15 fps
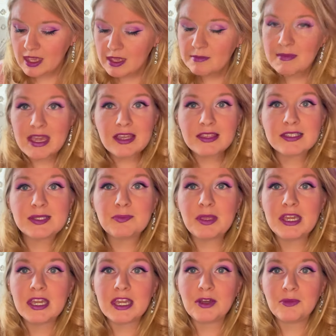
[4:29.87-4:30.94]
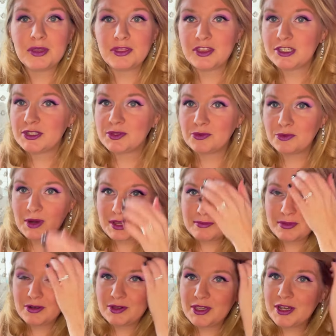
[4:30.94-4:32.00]
make this blanket with this
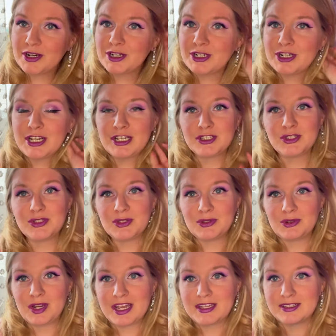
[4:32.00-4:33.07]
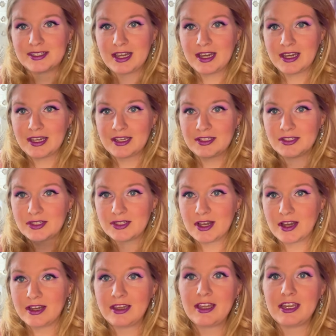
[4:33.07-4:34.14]
rainbow yarn as soon as I
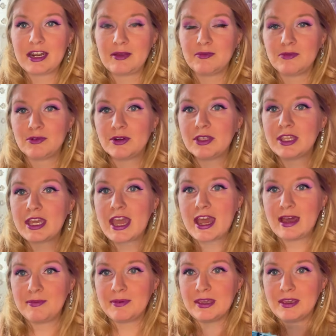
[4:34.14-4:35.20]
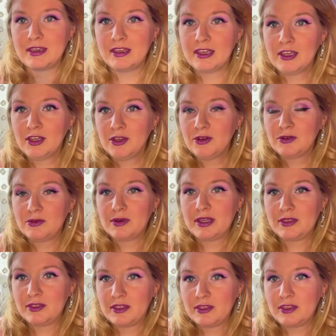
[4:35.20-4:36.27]
saw it, and I'm really happy with
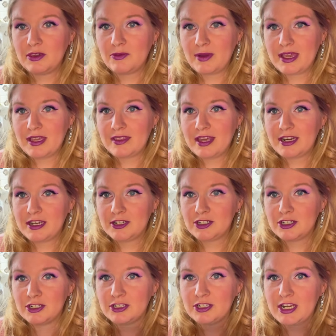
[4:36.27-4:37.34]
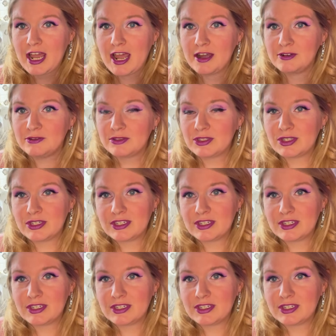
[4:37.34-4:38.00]
the way that it turned out.